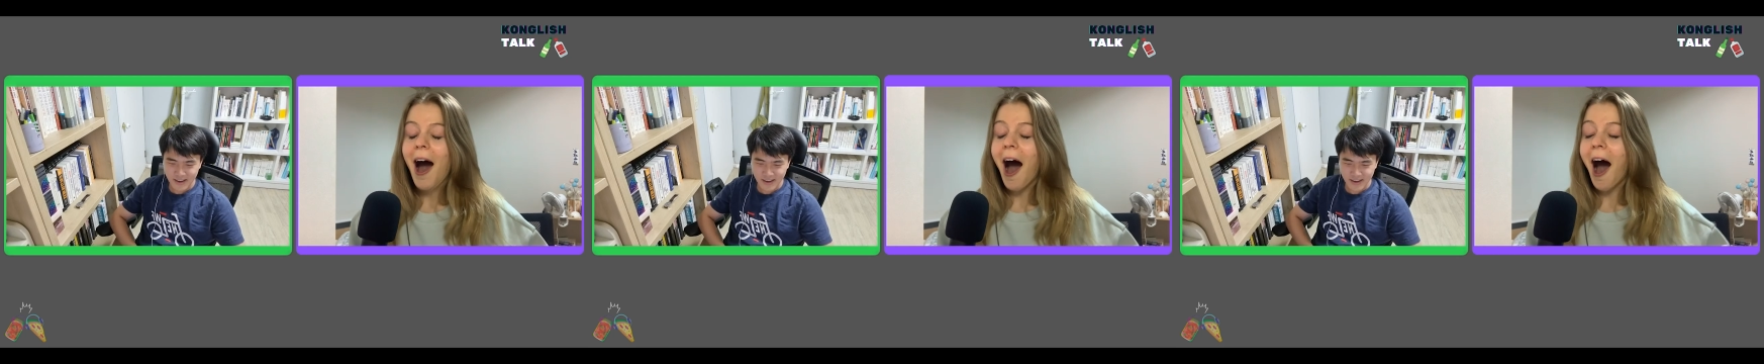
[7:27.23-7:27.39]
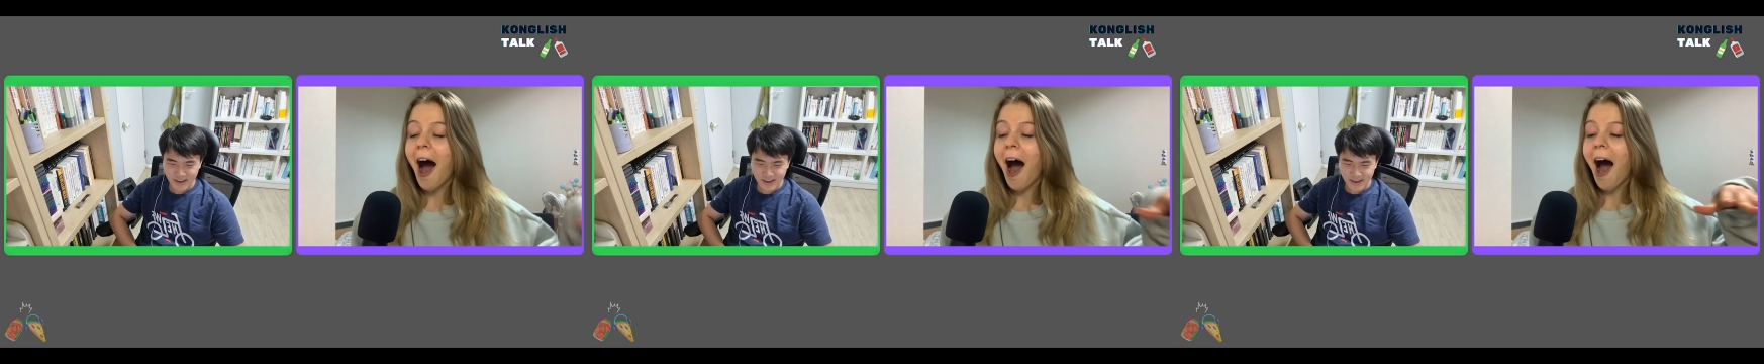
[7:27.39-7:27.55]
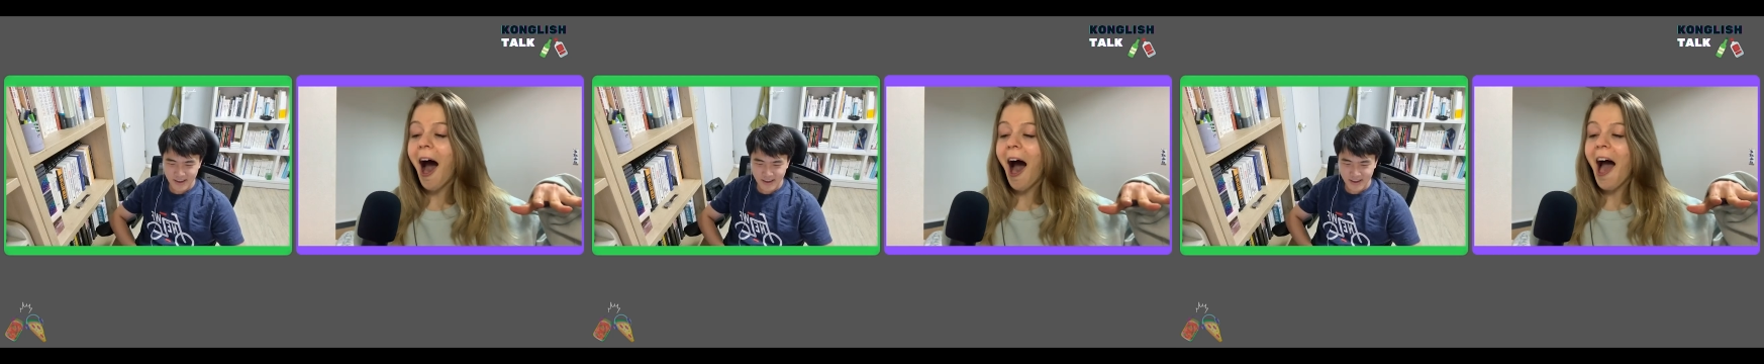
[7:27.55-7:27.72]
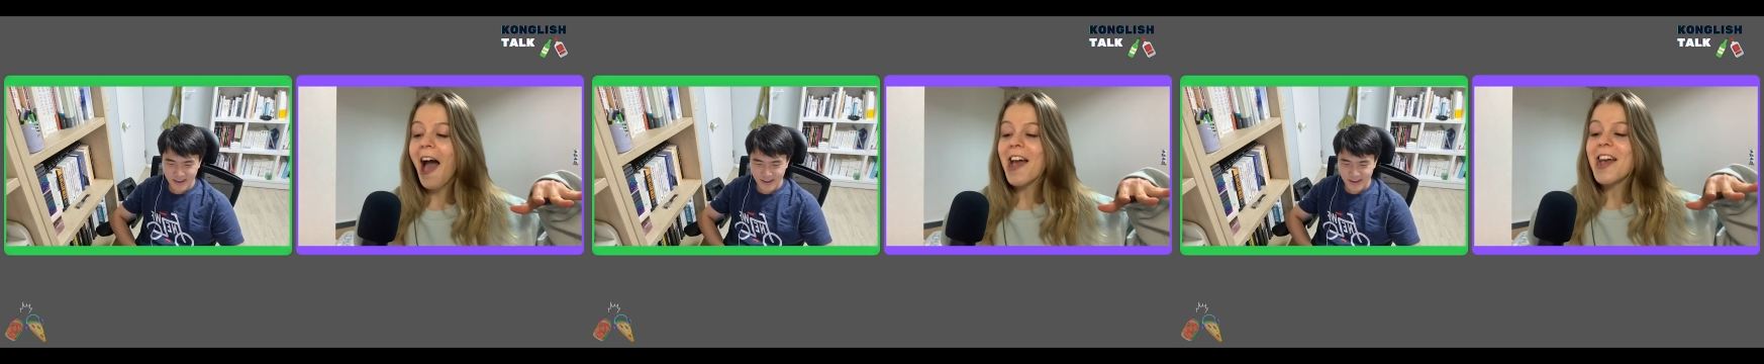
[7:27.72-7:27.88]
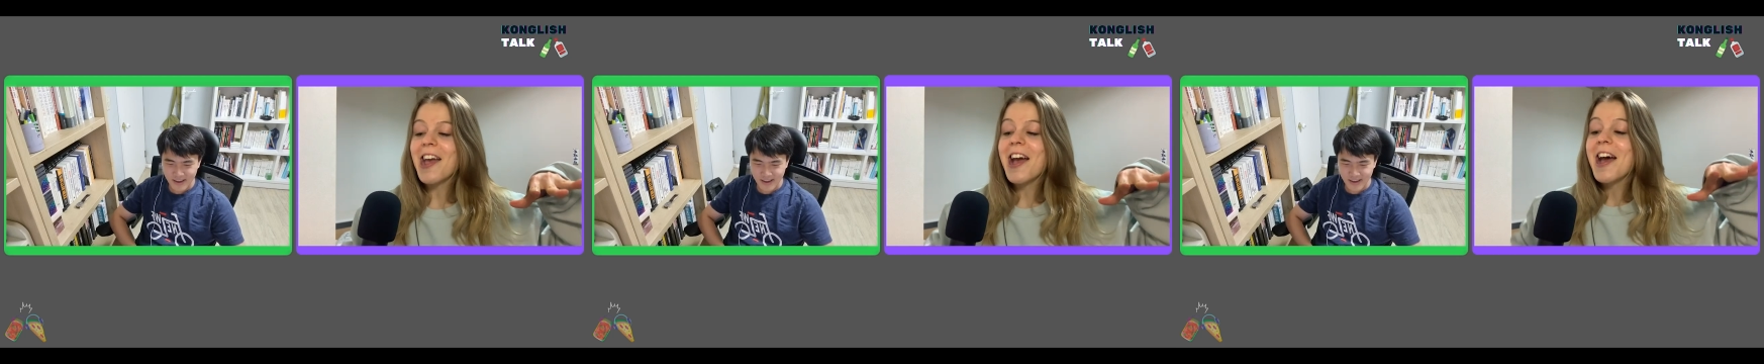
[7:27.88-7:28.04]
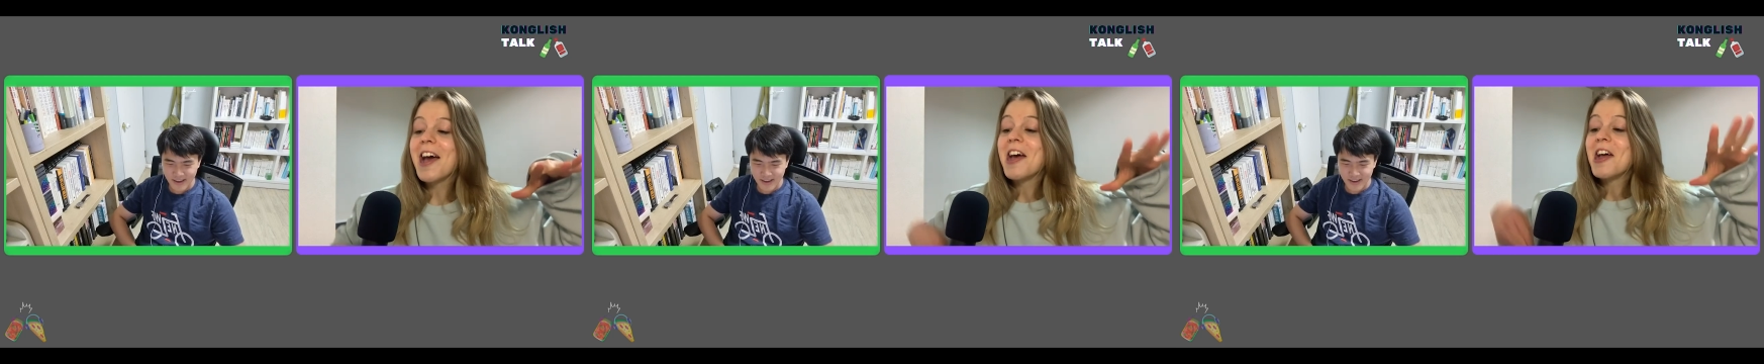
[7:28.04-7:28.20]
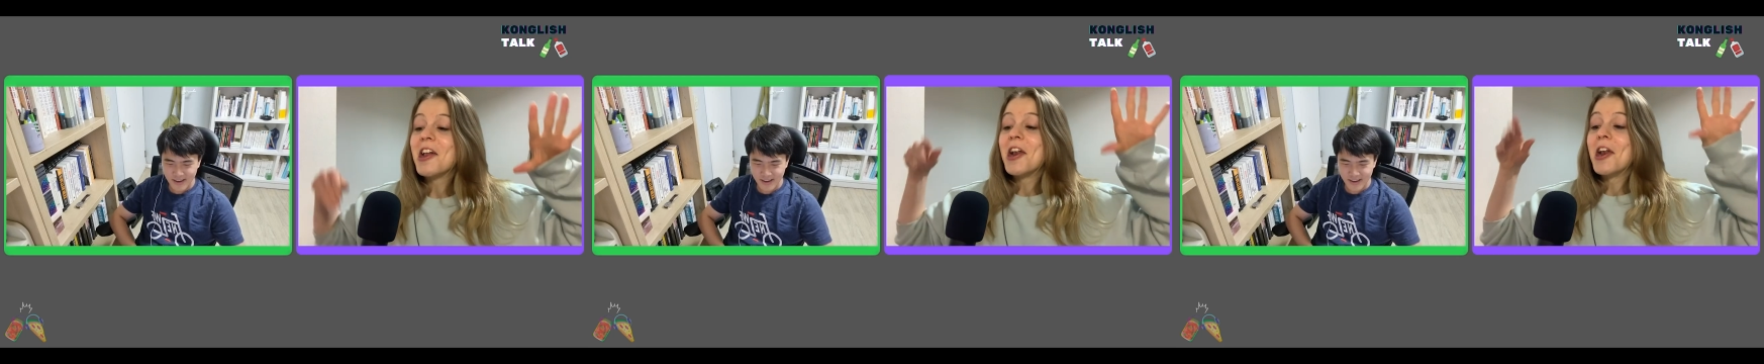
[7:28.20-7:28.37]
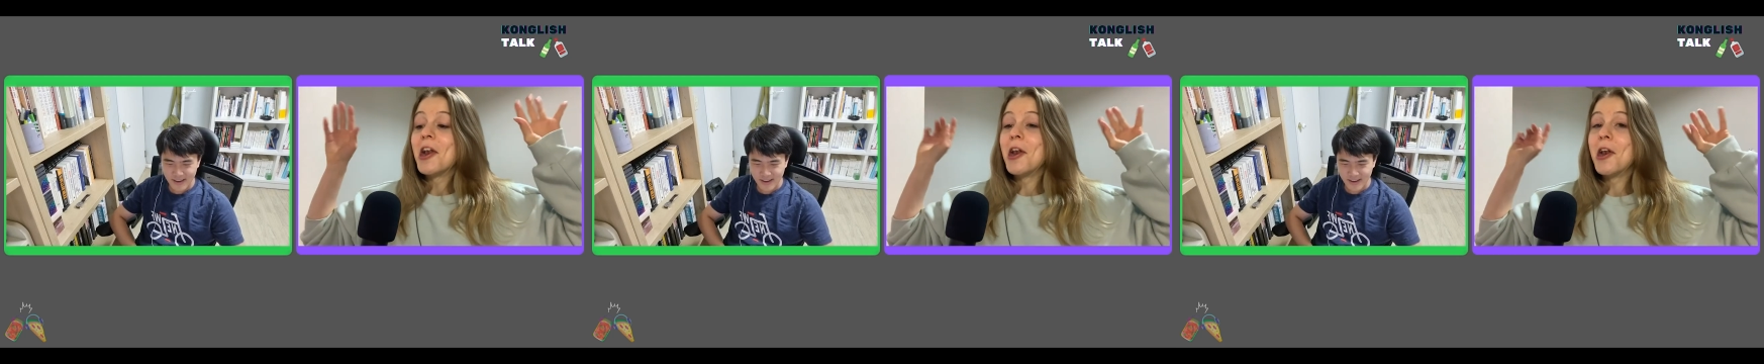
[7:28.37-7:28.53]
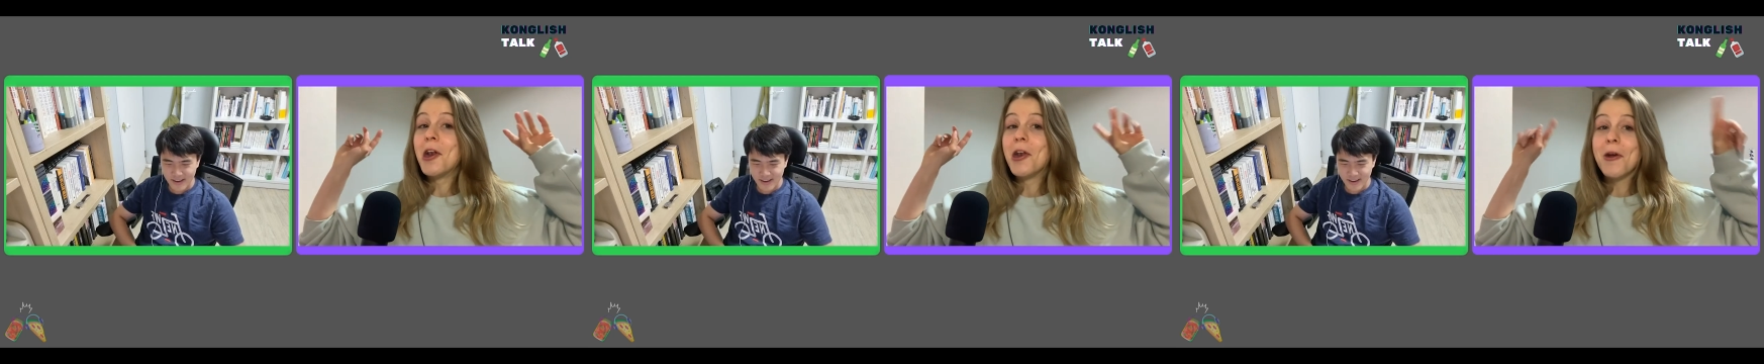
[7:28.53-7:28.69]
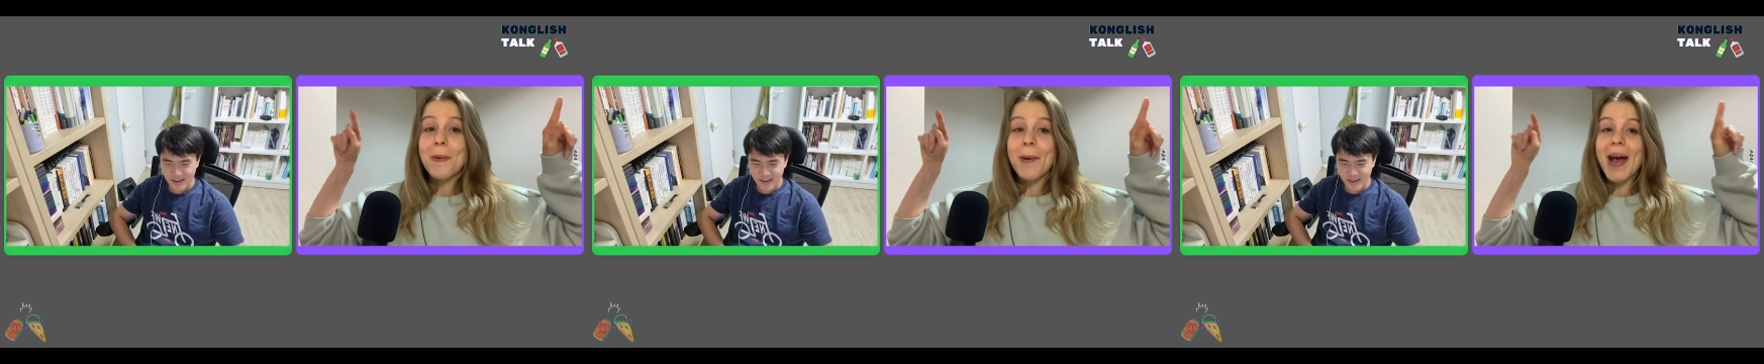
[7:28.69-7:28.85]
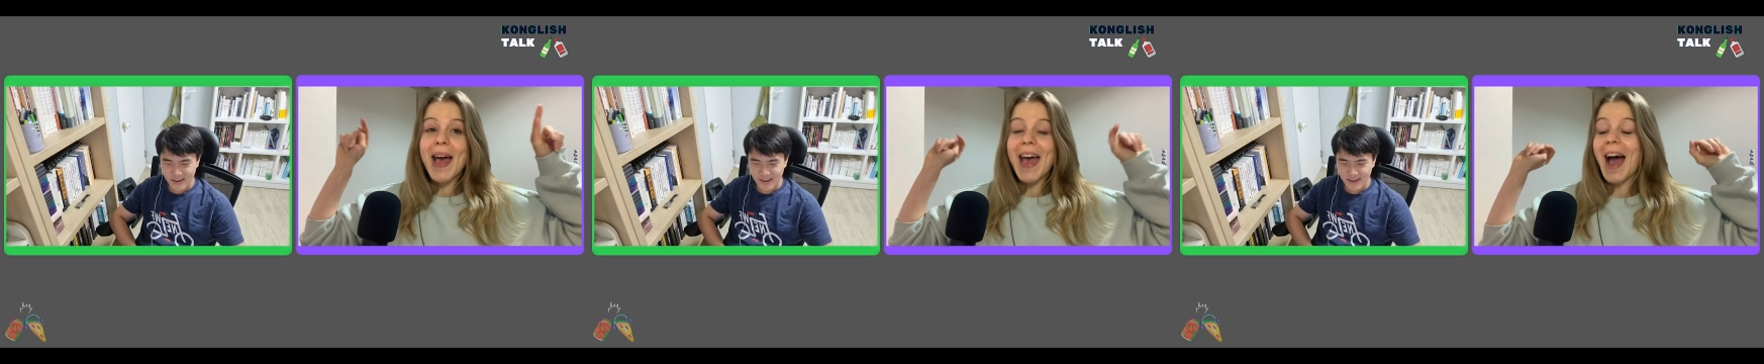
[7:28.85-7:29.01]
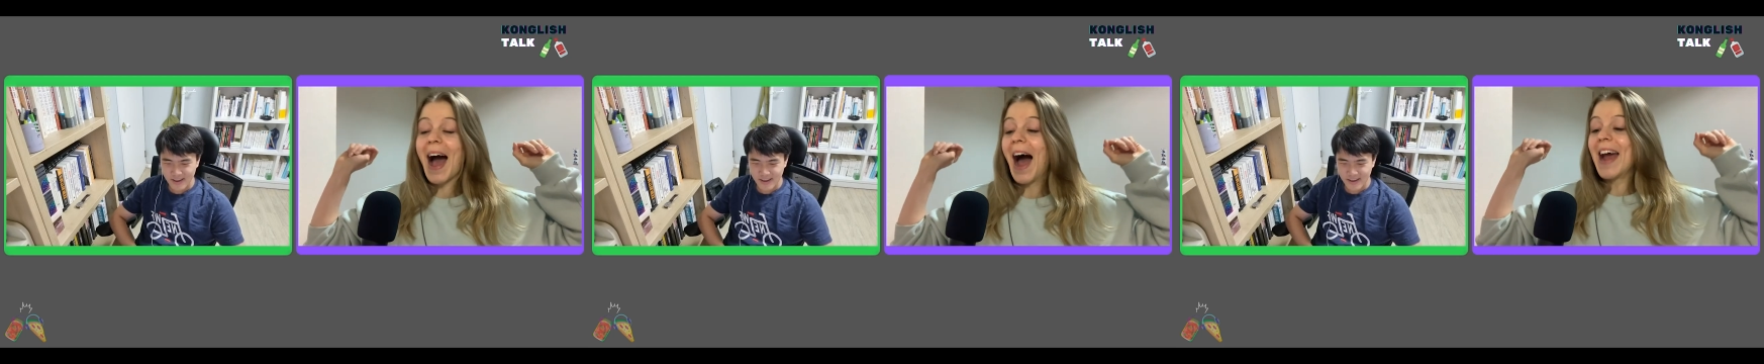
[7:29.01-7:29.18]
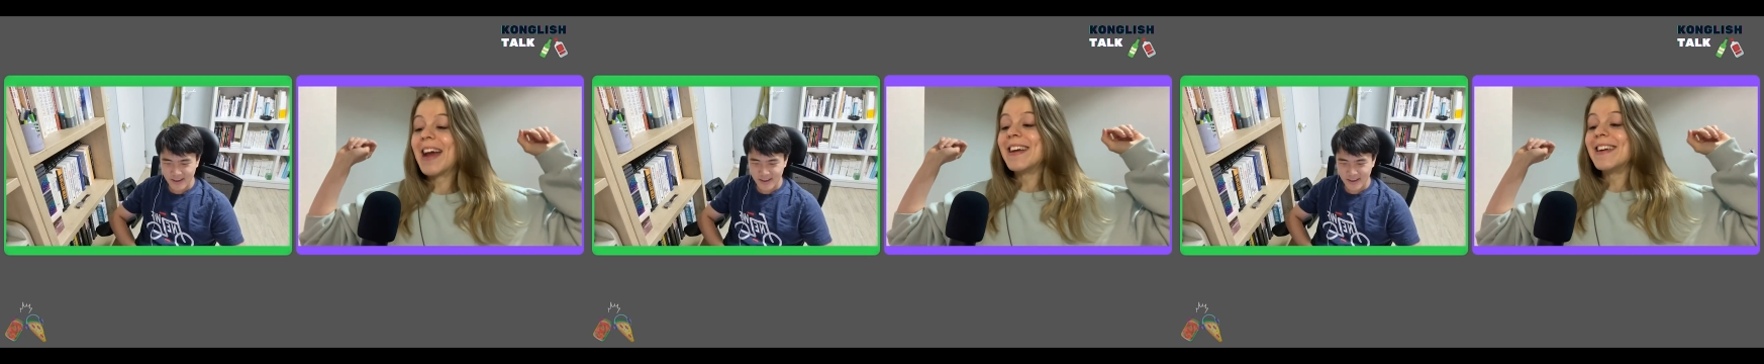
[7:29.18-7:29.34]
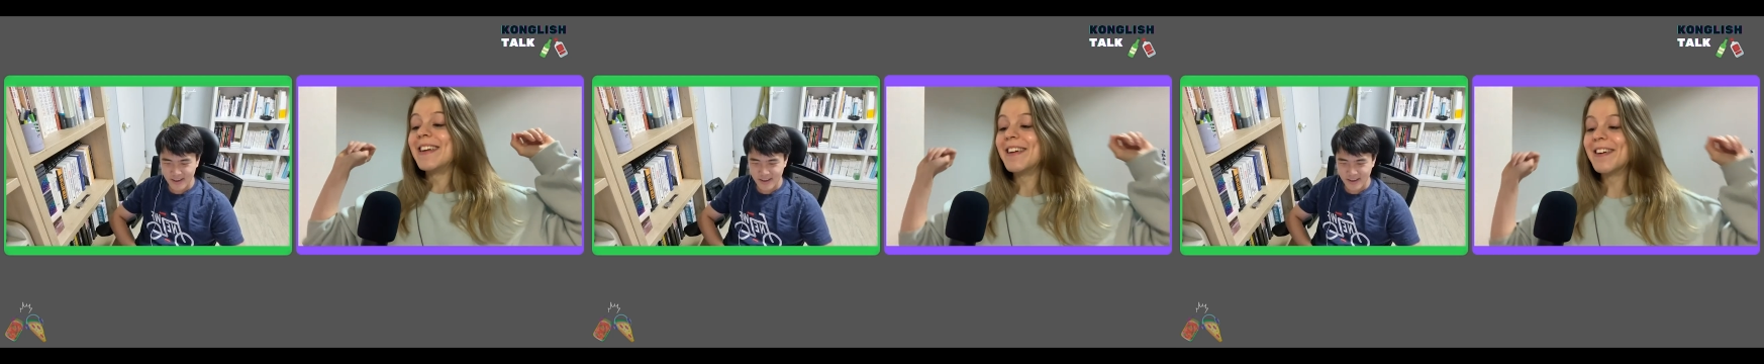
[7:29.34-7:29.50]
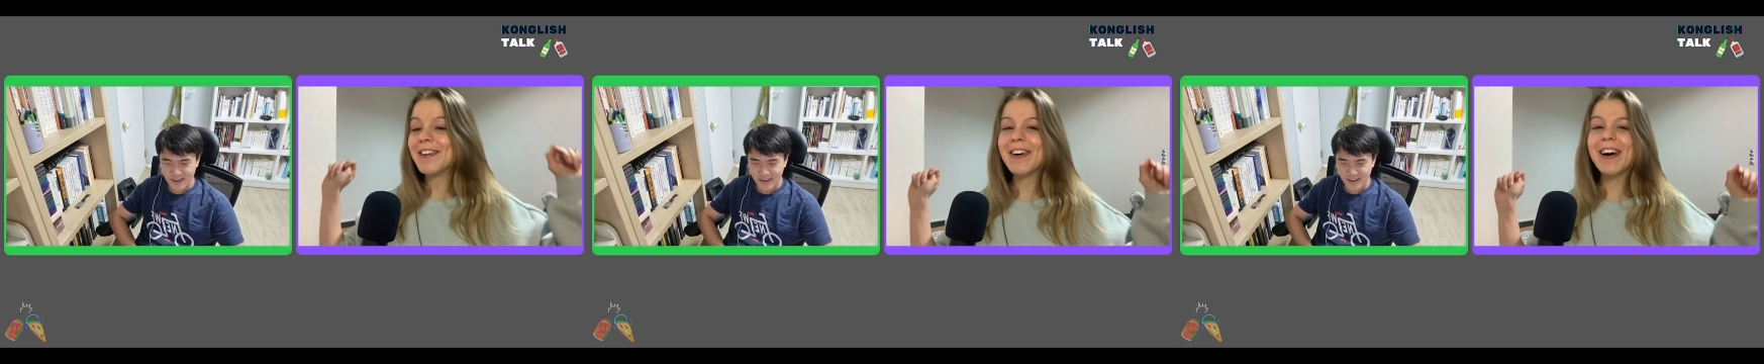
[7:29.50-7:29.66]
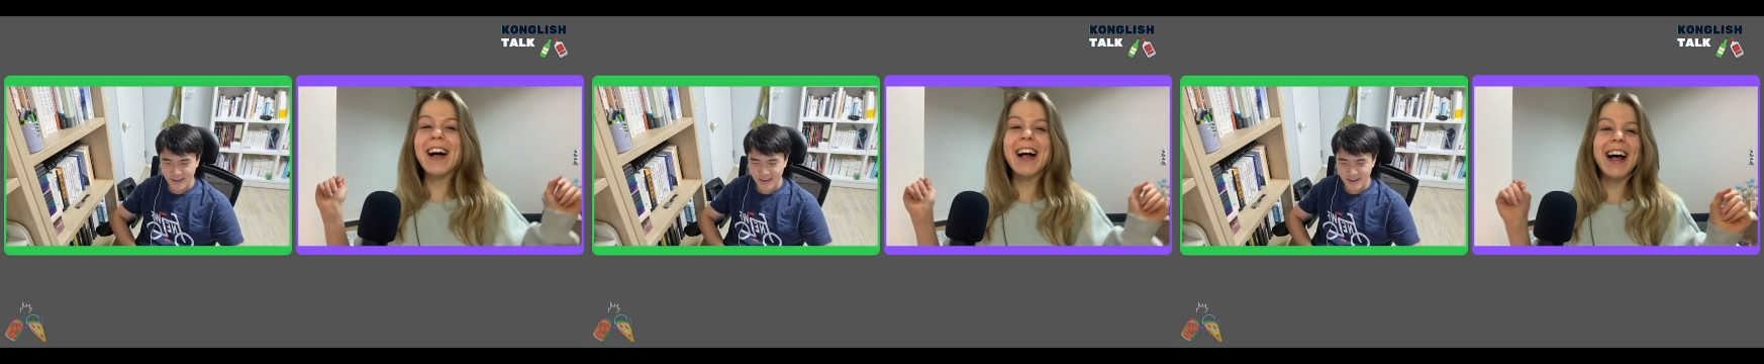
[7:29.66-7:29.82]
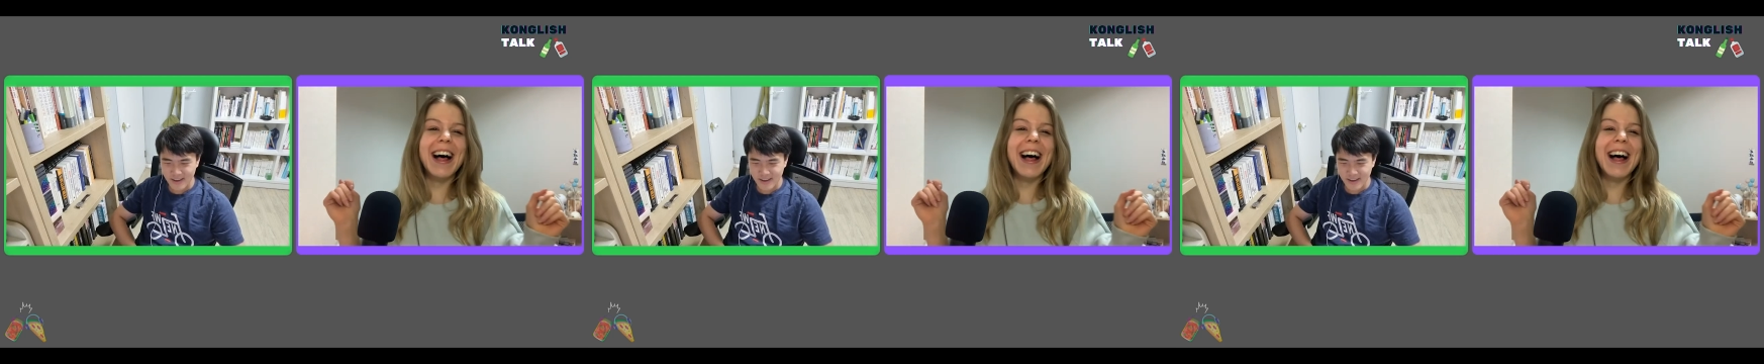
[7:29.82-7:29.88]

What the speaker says: I knew it. I knew.